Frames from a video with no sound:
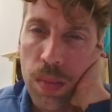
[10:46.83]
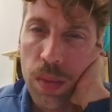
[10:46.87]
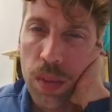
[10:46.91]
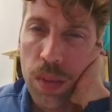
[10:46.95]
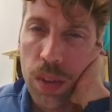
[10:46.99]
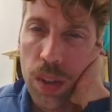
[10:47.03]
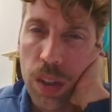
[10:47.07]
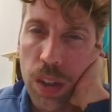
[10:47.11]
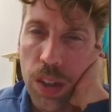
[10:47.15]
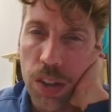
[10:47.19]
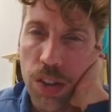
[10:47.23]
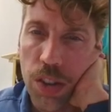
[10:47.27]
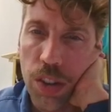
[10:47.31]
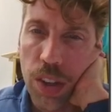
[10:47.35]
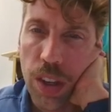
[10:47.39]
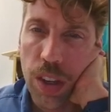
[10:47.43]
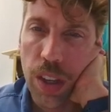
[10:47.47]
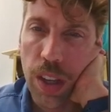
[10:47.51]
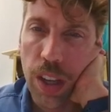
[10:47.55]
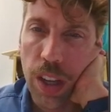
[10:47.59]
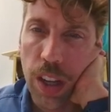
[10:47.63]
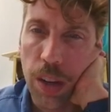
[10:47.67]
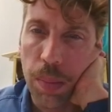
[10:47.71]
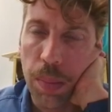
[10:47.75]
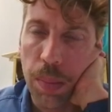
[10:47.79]

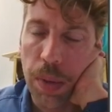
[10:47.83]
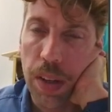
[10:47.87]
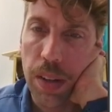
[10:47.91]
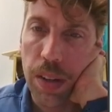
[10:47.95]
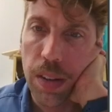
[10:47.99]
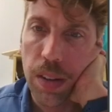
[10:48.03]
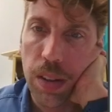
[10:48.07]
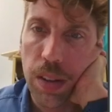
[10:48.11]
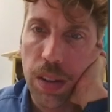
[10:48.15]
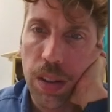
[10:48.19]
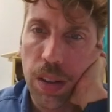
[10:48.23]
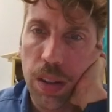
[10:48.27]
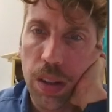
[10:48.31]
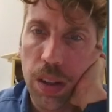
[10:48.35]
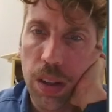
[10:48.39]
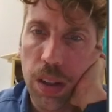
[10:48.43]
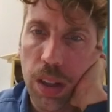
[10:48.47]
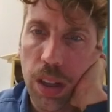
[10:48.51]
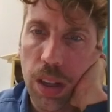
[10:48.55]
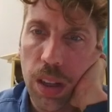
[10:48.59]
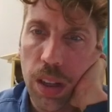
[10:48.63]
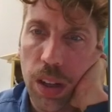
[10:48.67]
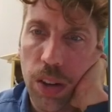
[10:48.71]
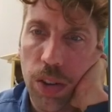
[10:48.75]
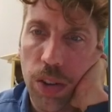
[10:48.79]
Unchecking animate.
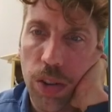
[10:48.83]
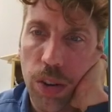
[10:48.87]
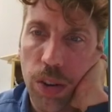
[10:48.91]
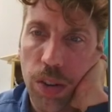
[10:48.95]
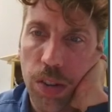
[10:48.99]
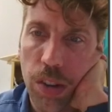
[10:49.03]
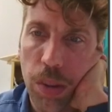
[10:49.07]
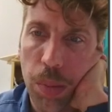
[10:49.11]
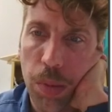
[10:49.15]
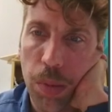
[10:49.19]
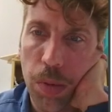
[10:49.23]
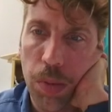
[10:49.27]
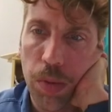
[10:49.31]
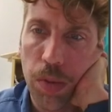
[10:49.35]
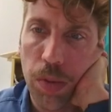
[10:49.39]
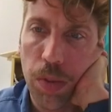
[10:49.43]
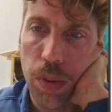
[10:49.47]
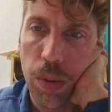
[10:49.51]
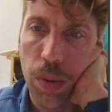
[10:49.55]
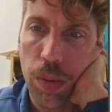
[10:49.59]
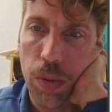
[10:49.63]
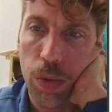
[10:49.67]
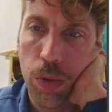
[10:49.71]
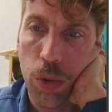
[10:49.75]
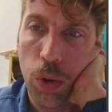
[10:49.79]
Click on draw samples
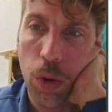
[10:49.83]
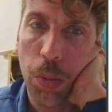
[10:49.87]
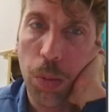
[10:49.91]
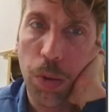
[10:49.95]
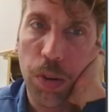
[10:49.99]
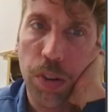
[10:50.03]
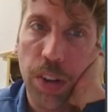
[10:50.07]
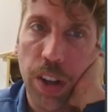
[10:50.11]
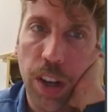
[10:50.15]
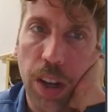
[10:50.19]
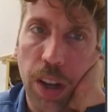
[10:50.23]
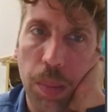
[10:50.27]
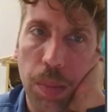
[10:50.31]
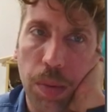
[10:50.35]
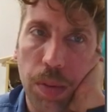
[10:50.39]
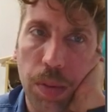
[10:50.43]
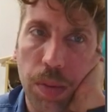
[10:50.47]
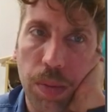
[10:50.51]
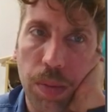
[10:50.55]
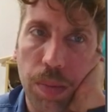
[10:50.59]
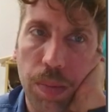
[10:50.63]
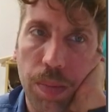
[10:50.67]
4 more times.